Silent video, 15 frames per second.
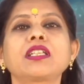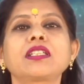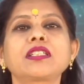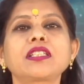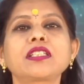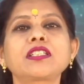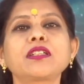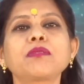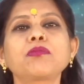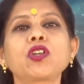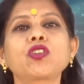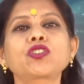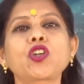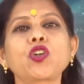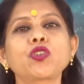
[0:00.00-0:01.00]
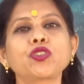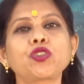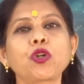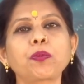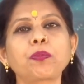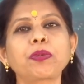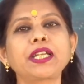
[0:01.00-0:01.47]

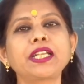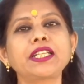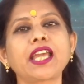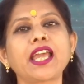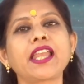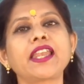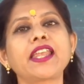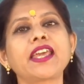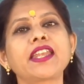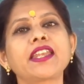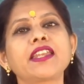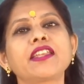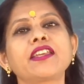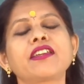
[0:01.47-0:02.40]
System.out.println